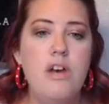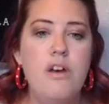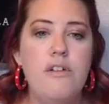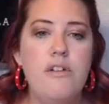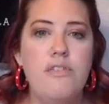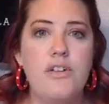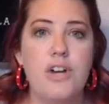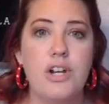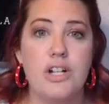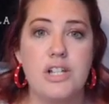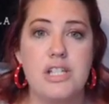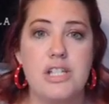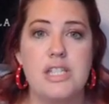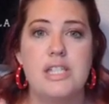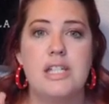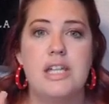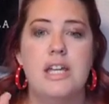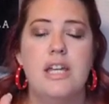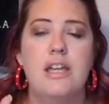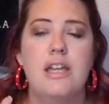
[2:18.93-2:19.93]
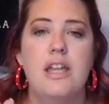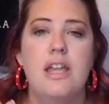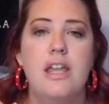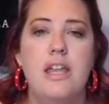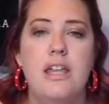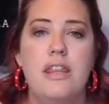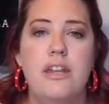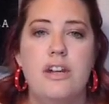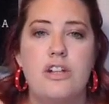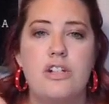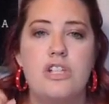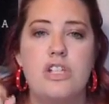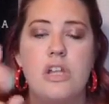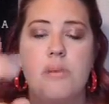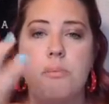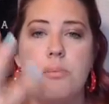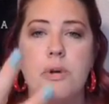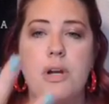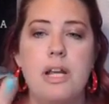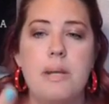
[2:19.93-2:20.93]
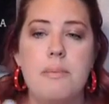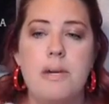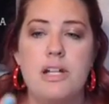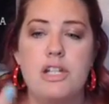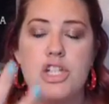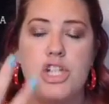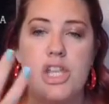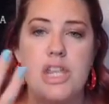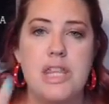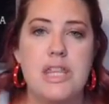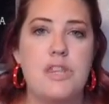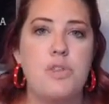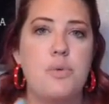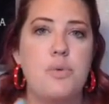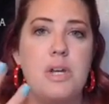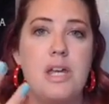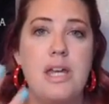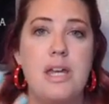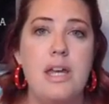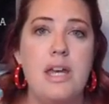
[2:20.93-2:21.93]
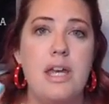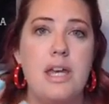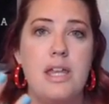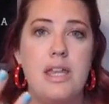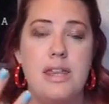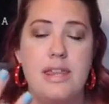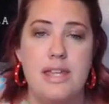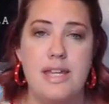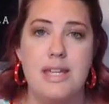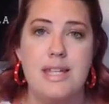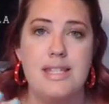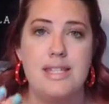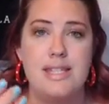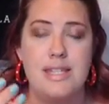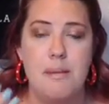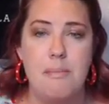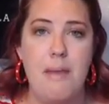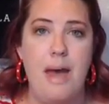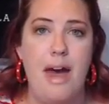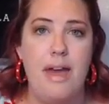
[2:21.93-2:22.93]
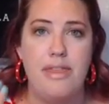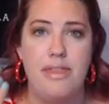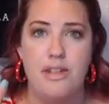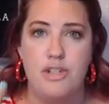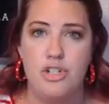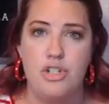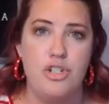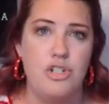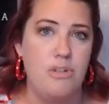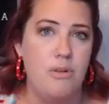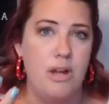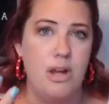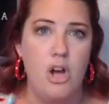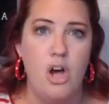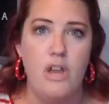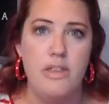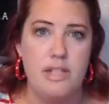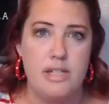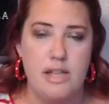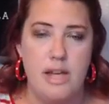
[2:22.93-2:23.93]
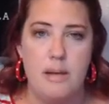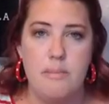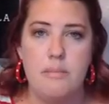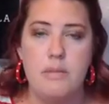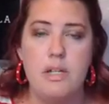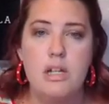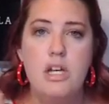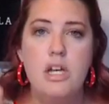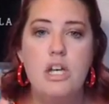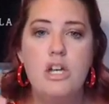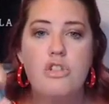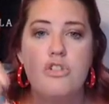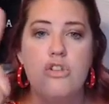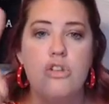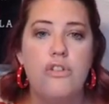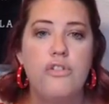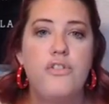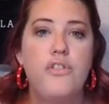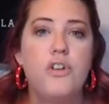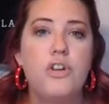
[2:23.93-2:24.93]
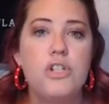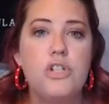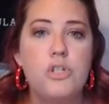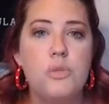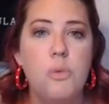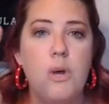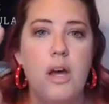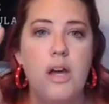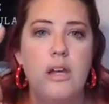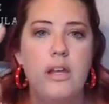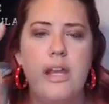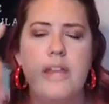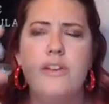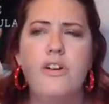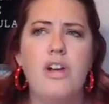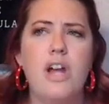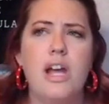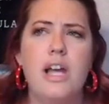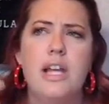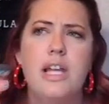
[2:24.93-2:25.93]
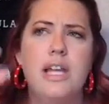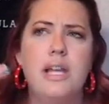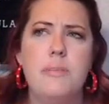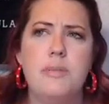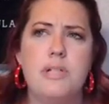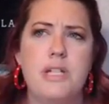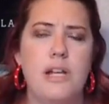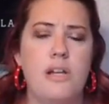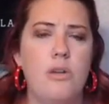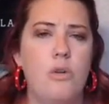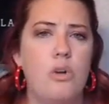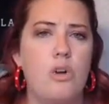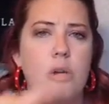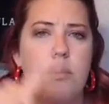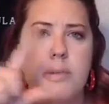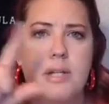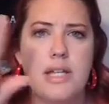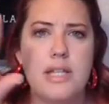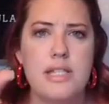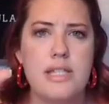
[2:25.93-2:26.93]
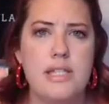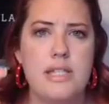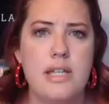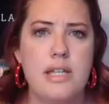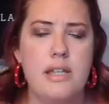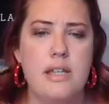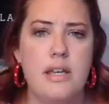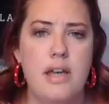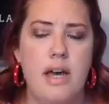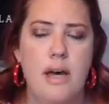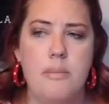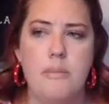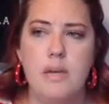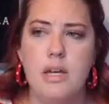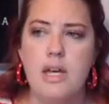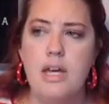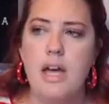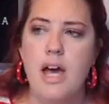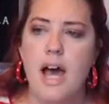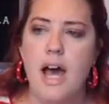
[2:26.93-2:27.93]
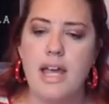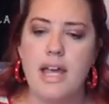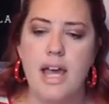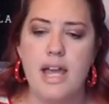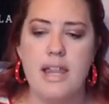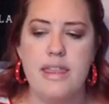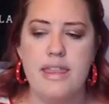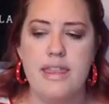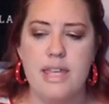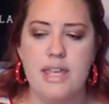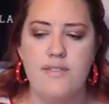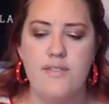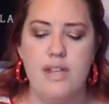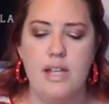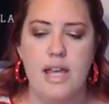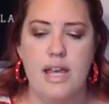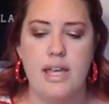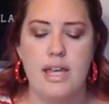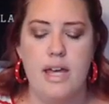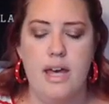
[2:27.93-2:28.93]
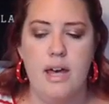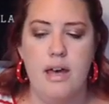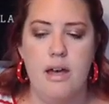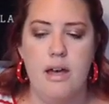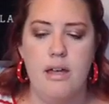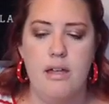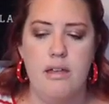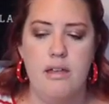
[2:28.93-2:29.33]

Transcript: first, there's pretty much 3 things in math that you're doing all the time. So the first one, and they're not in any particular order, because I kind of think of it like a